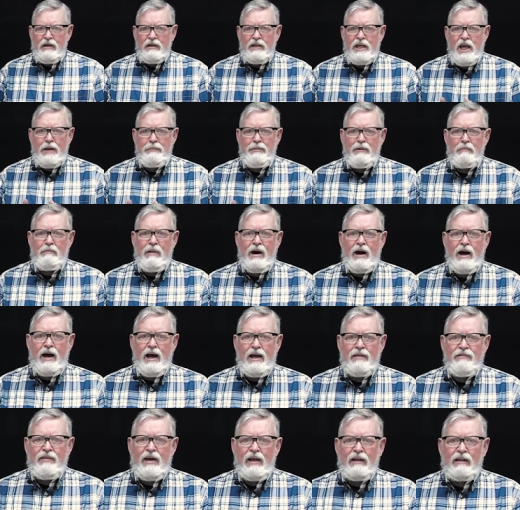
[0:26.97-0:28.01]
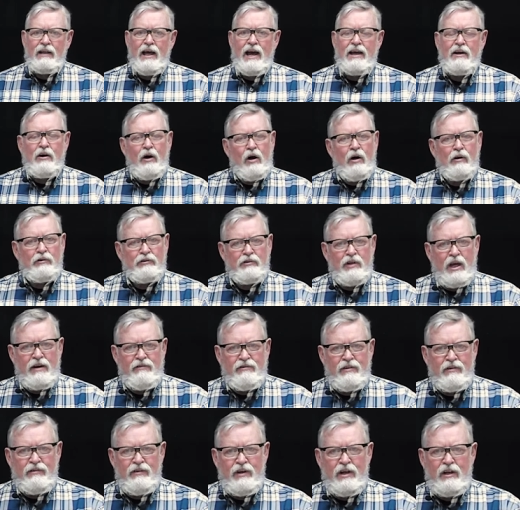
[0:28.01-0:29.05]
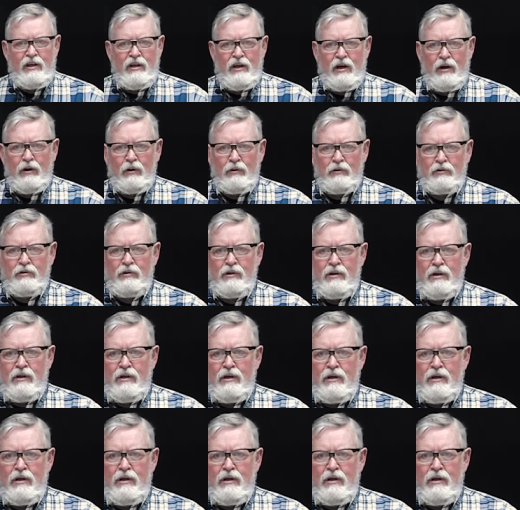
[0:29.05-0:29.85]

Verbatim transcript: Keep in mind that like all safety videos,